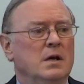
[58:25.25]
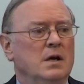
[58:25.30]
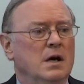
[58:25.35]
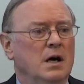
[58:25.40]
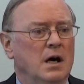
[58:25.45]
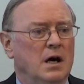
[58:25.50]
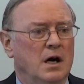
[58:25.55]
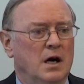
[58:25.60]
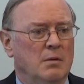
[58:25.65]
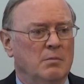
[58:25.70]

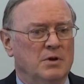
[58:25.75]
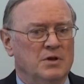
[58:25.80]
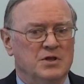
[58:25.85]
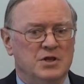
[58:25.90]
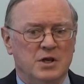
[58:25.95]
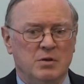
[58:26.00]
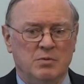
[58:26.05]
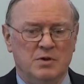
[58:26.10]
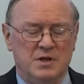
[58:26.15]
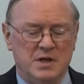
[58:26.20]
but
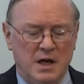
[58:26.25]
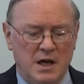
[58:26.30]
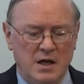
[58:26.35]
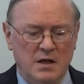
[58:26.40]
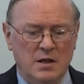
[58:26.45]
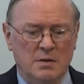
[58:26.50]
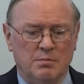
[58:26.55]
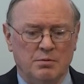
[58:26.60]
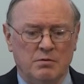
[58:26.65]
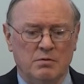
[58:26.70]
she was in
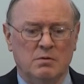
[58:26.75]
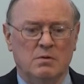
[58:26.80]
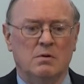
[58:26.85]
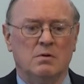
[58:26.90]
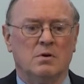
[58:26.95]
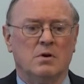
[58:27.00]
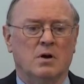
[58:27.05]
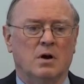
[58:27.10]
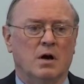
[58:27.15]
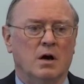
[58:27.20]
the patrol
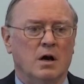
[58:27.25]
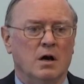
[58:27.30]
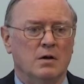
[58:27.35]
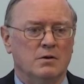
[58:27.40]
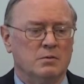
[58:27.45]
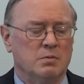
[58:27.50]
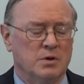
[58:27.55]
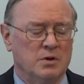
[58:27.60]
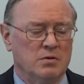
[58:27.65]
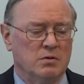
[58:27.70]

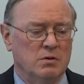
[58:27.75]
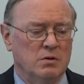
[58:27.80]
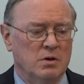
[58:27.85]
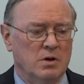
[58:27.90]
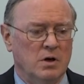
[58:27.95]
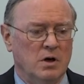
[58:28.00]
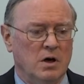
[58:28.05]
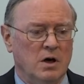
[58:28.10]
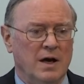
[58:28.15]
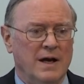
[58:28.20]

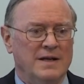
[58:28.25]
car,